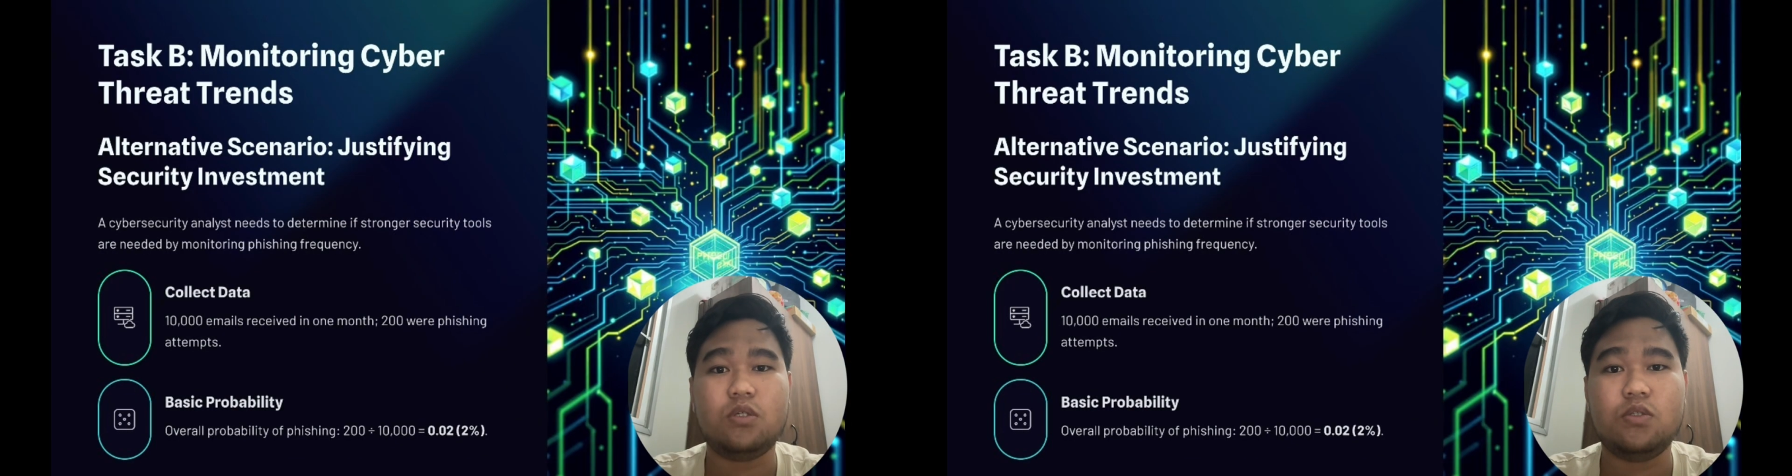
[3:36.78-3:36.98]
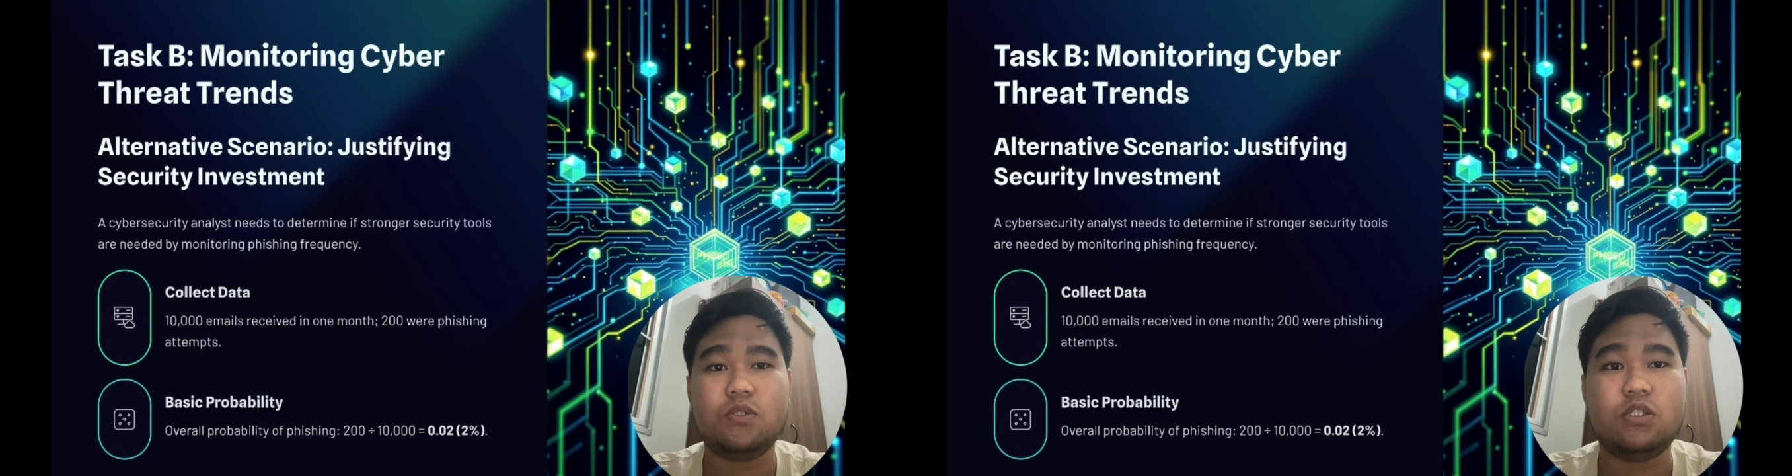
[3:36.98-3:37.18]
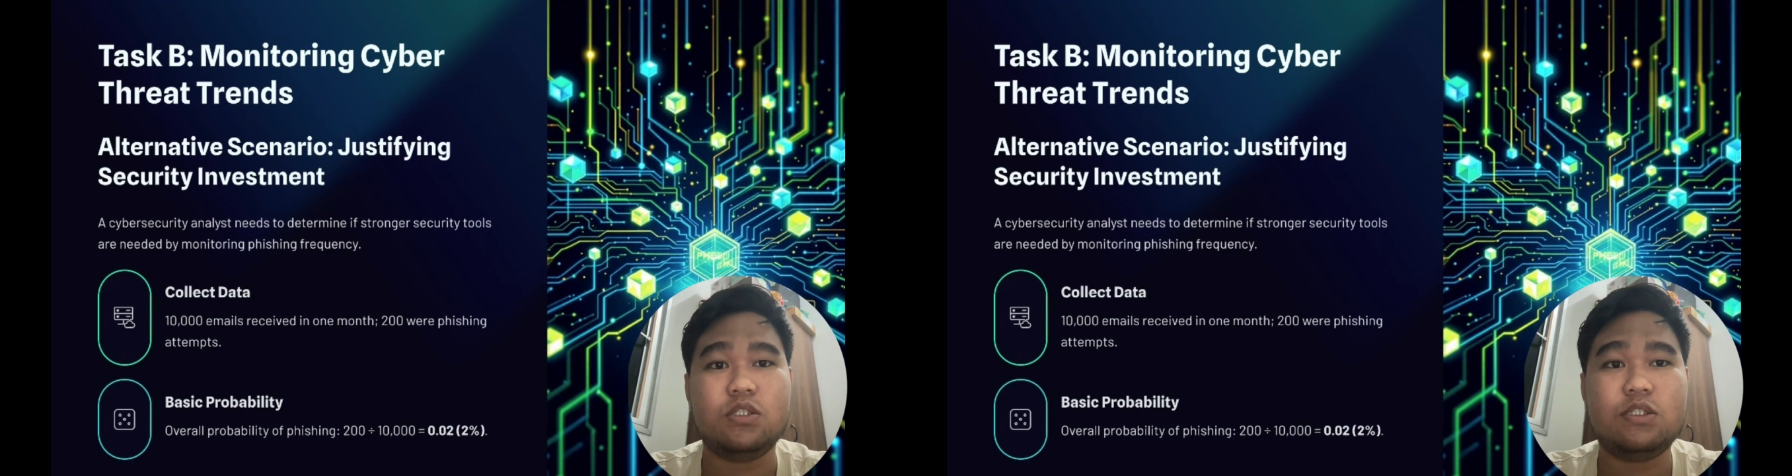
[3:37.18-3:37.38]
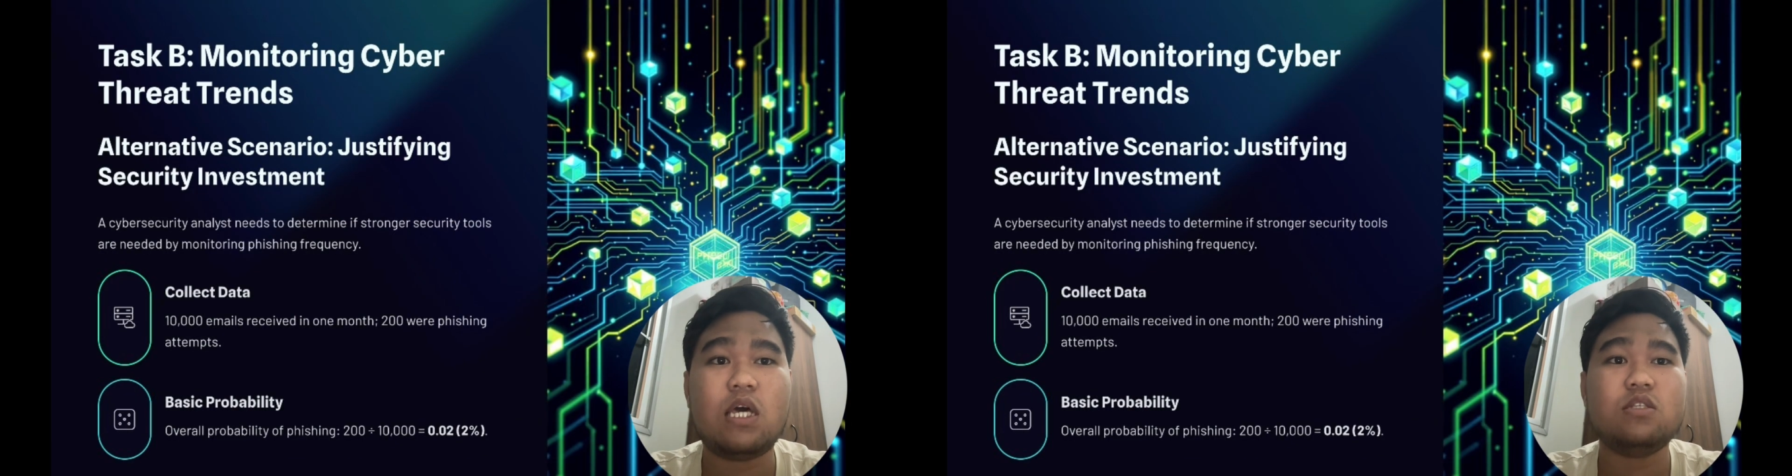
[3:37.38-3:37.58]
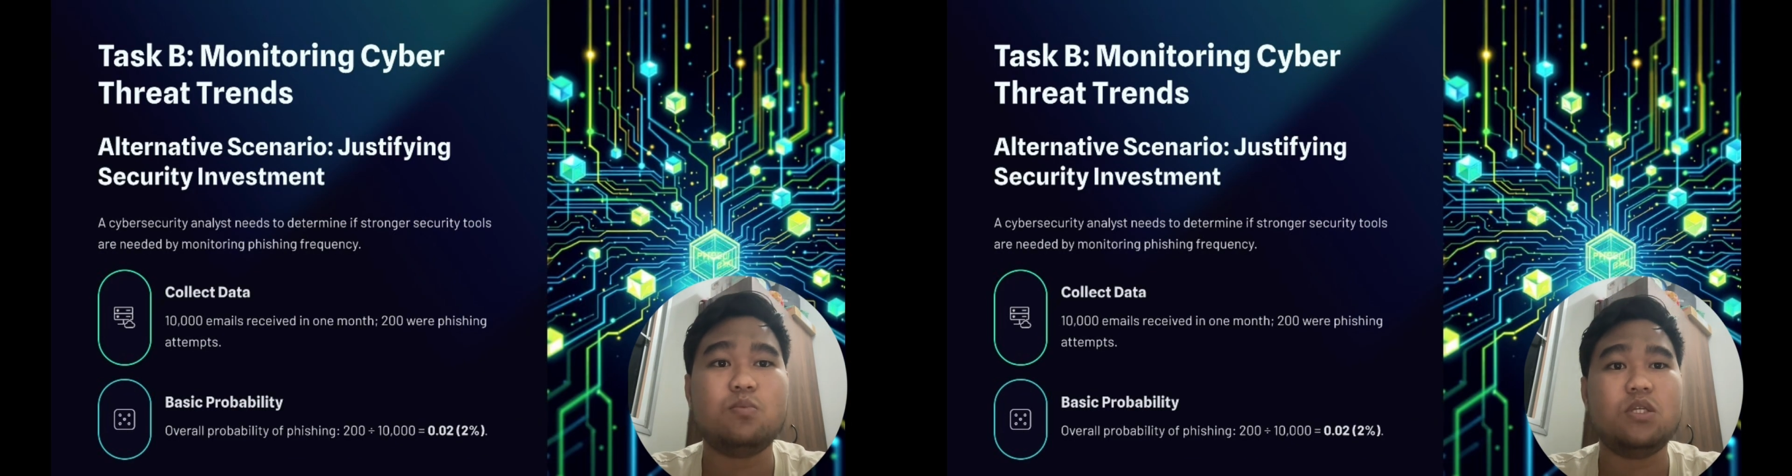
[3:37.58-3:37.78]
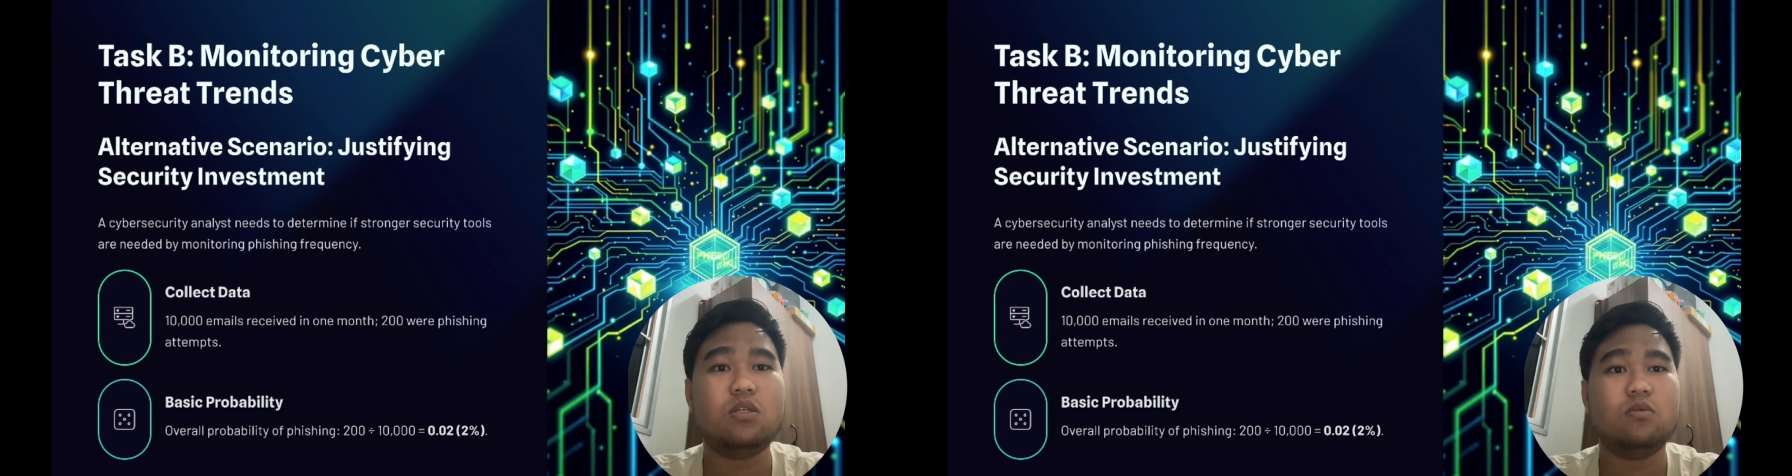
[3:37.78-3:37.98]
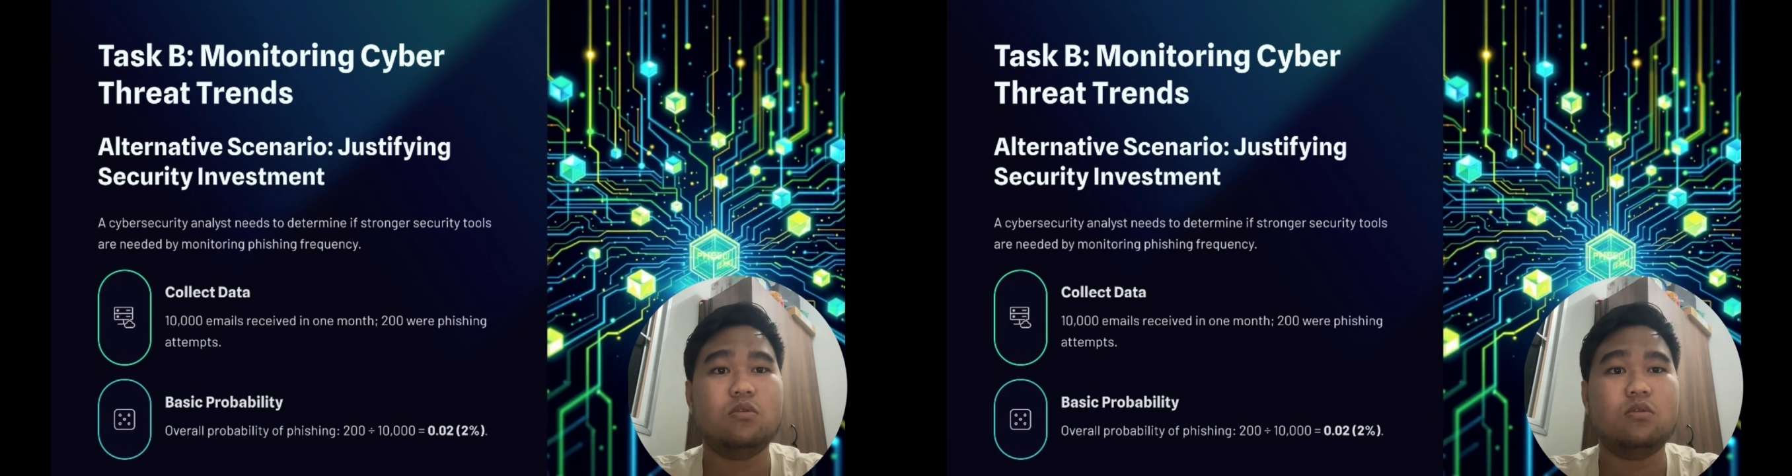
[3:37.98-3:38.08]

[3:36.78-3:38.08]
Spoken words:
go to the task B,